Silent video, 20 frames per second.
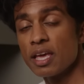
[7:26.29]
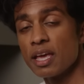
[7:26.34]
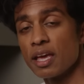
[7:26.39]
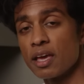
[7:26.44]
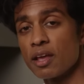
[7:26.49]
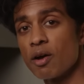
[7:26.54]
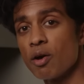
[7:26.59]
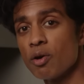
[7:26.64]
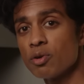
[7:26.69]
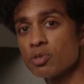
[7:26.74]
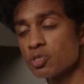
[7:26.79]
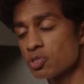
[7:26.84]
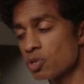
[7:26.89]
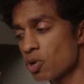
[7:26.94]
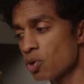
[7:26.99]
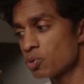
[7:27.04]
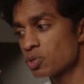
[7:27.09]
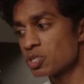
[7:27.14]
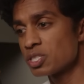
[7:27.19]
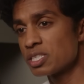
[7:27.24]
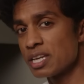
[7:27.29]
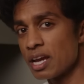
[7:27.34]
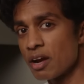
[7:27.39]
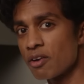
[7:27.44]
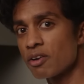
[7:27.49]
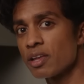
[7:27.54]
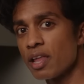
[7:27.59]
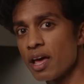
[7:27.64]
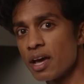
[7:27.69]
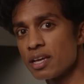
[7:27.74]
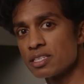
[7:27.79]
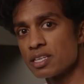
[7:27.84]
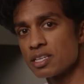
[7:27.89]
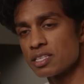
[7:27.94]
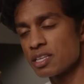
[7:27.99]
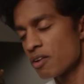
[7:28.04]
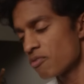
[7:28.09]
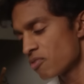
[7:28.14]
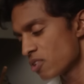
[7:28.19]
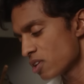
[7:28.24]
It also sterilizes
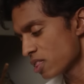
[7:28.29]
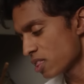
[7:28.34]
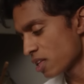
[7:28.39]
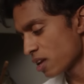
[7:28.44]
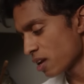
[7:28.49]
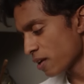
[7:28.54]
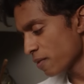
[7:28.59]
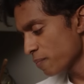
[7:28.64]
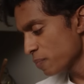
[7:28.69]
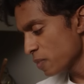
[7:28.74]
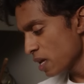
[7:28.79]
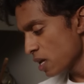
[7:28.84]
everything.